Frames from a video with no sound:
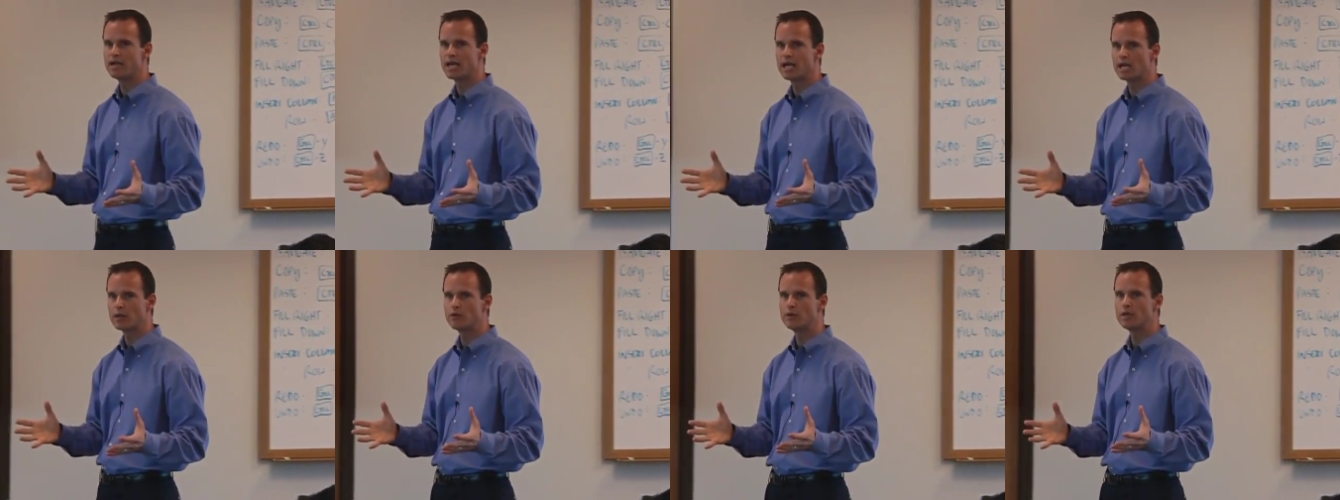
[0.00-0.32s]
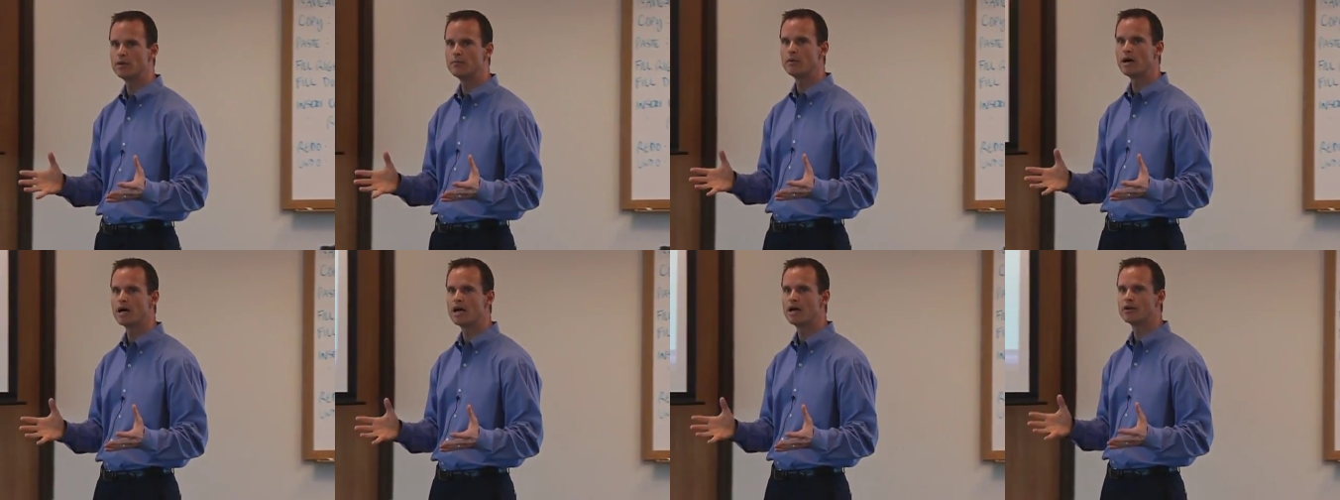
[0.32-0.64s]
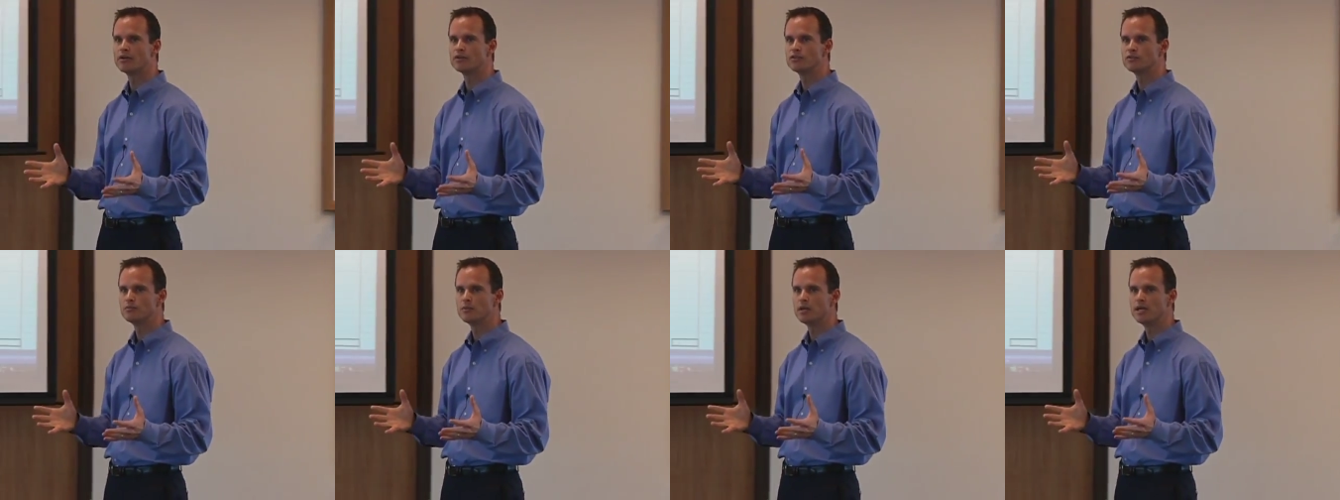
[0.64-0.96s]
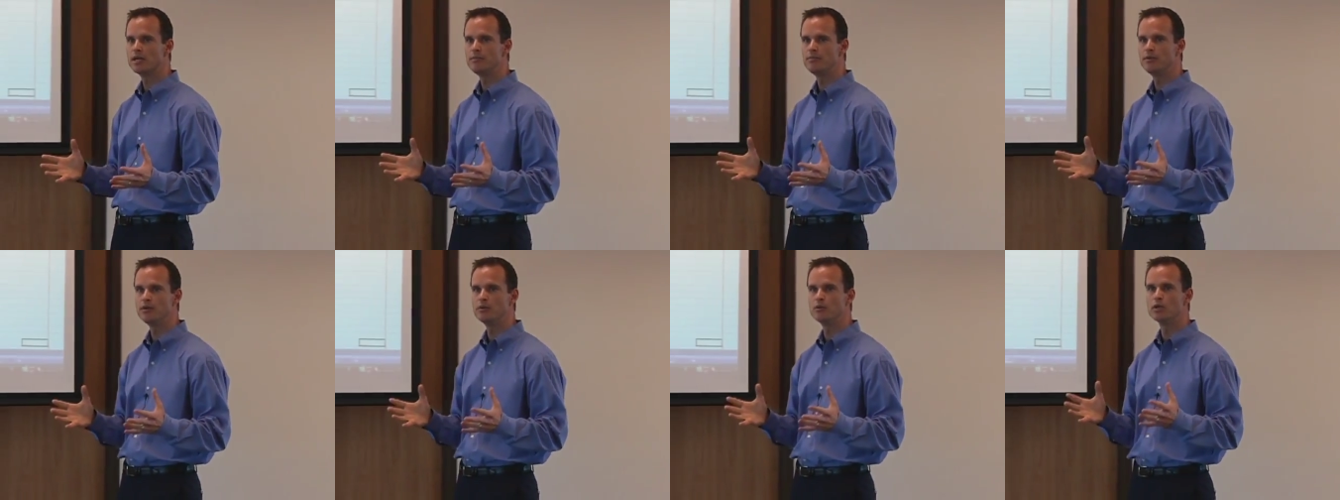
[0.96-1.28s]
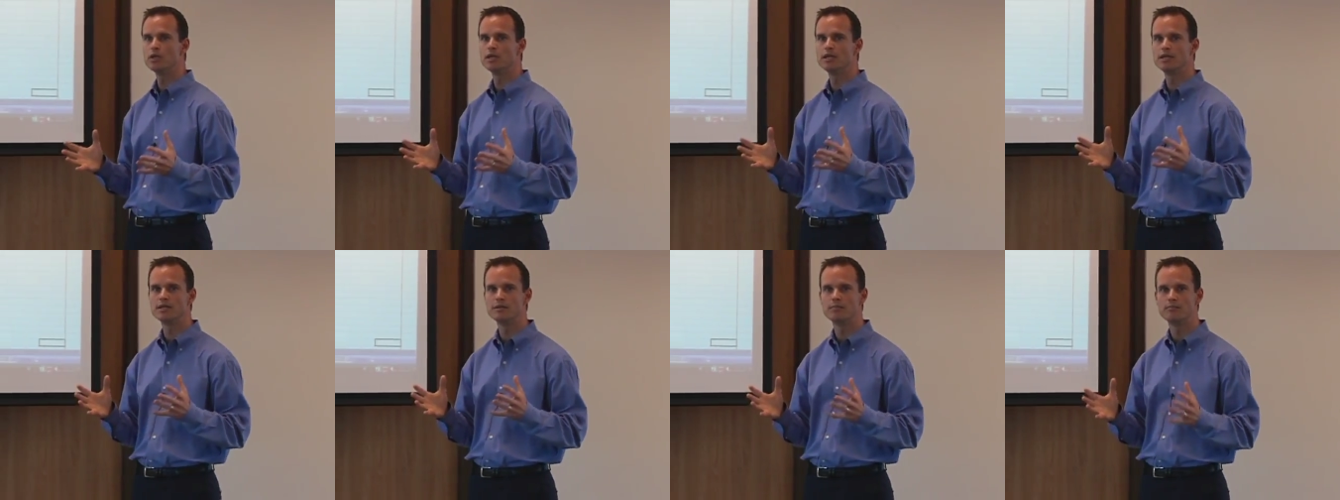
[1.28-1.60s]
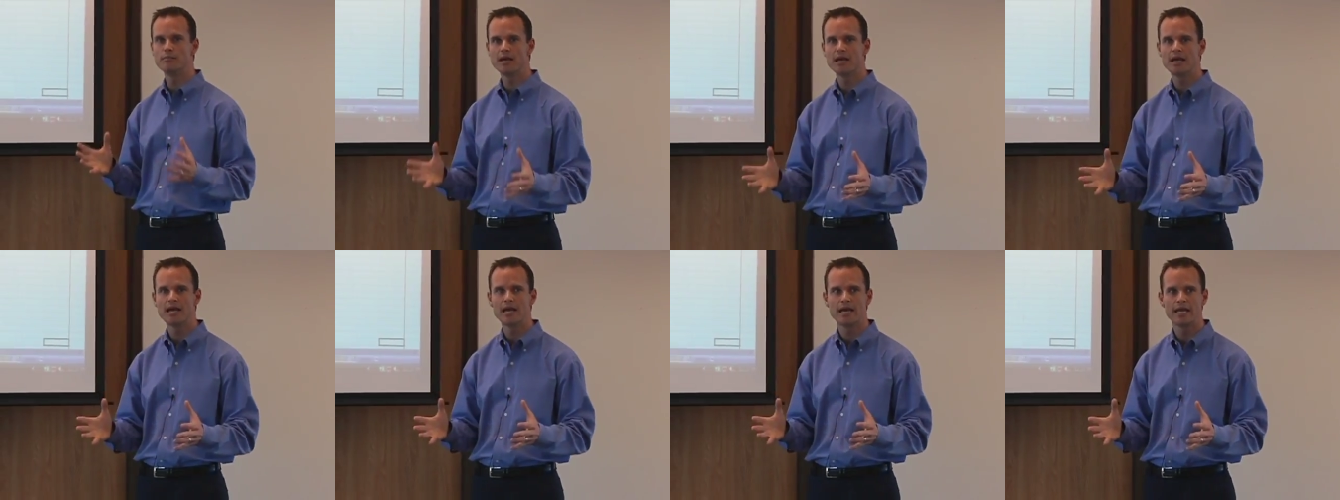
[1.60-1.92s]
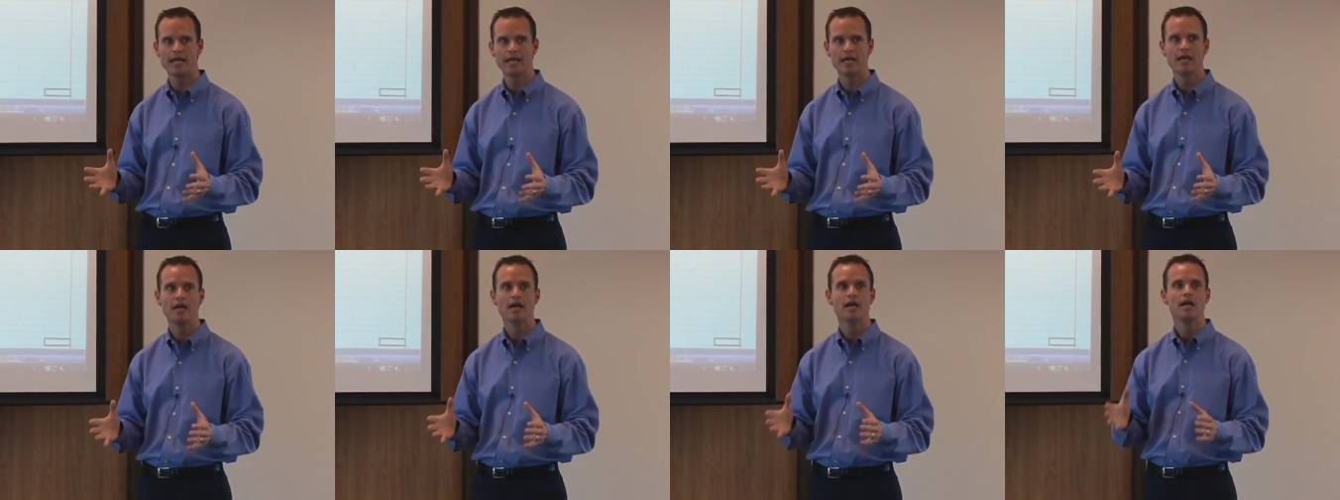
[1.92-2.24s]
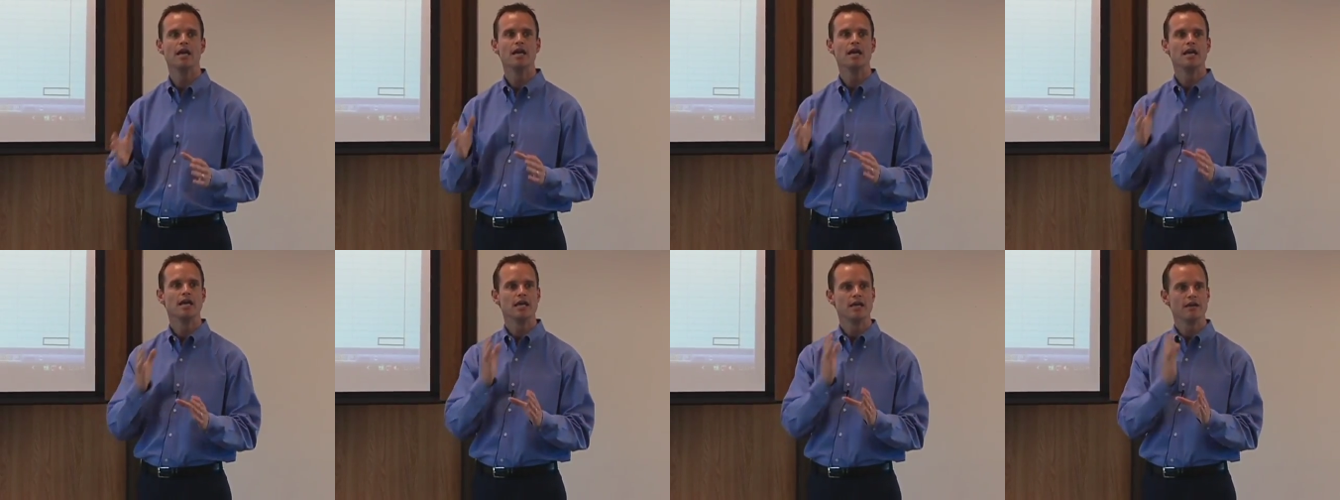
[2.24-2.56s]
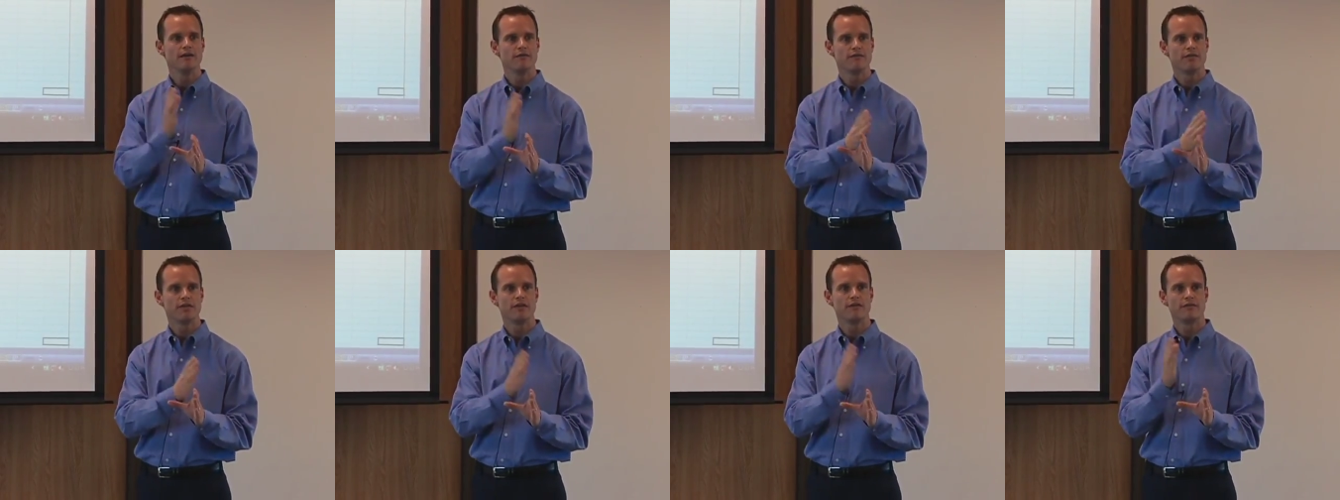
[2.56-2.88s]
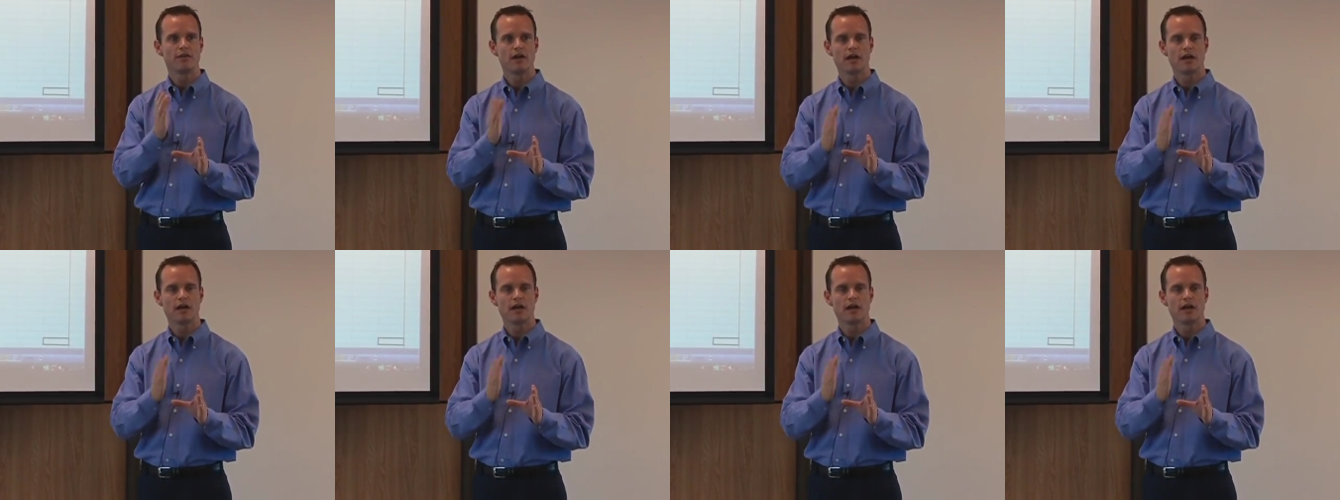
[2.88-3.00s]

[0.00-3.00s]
equity buyers might be willing to pay if they've